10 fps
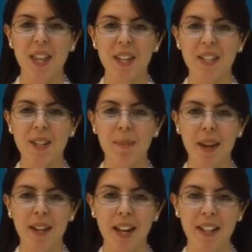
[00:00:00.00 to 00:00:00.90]
These are the
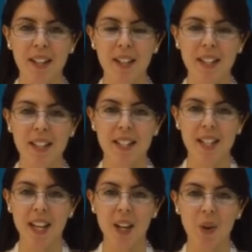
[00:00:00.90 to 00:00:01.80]
main headlines
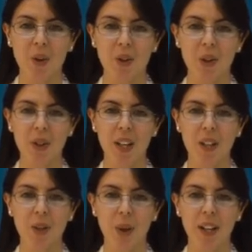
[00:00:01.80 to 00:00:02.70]
today on Tuesday
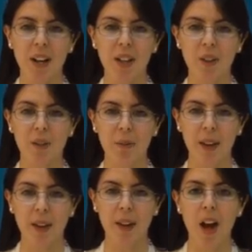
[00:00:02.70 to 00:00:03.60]
the 29th of
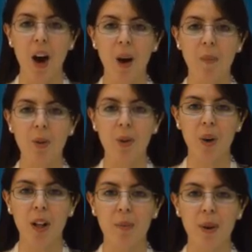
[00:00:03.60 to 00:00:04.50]
May. I'm
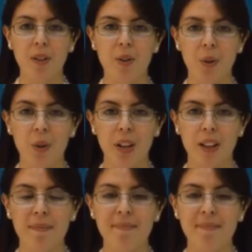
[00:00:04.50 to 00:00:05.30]
Bouchra El Mansouri.